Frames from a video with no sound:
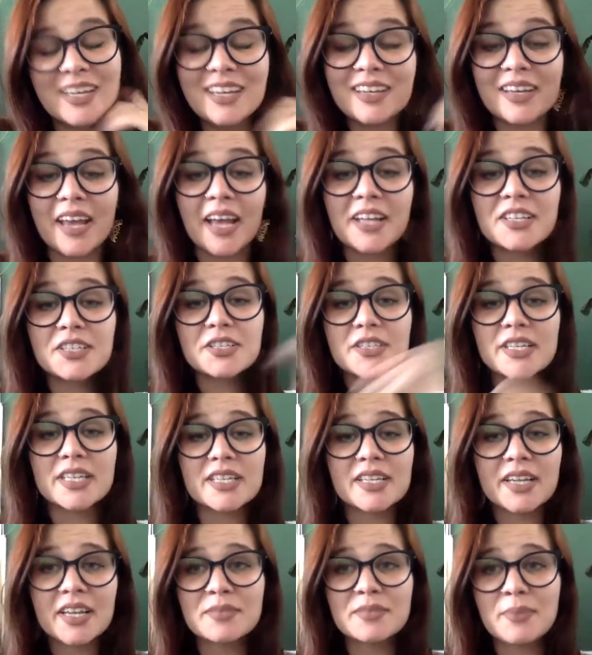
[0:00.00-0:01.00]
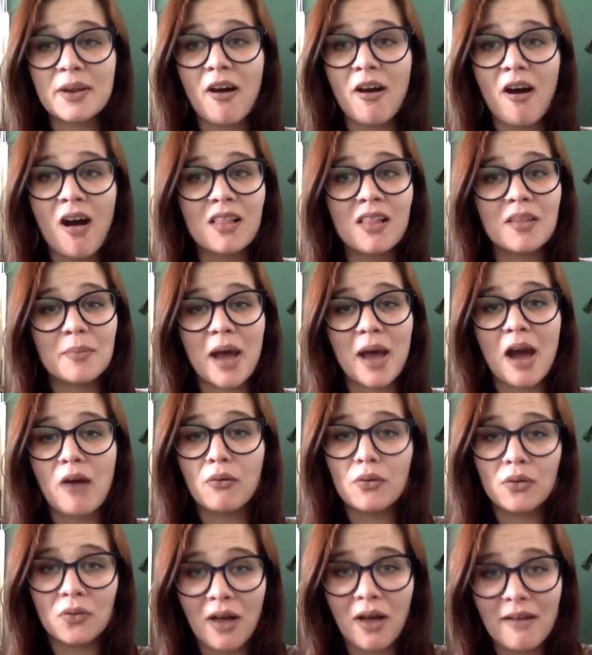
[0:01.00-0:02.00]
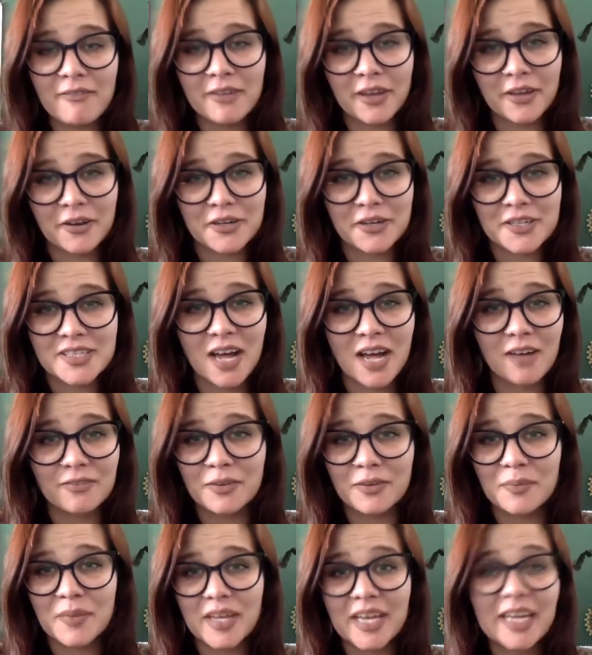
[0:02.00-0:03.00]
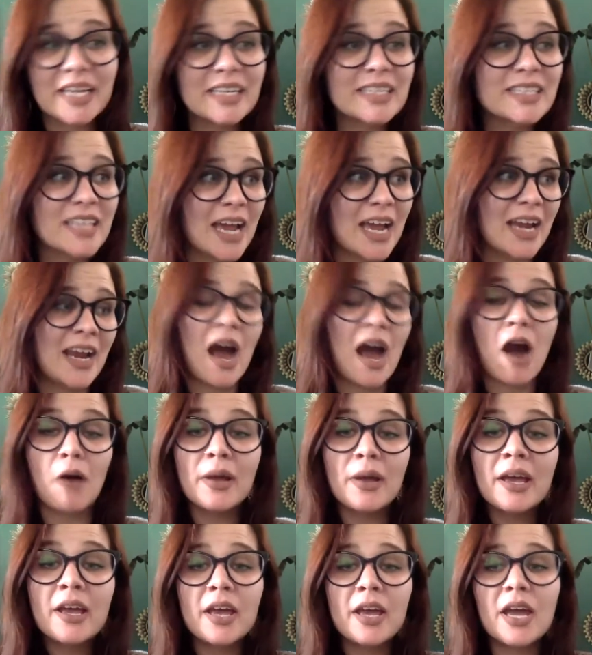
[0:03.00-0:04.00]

Cancer season has been all about loving yourself from the inside out.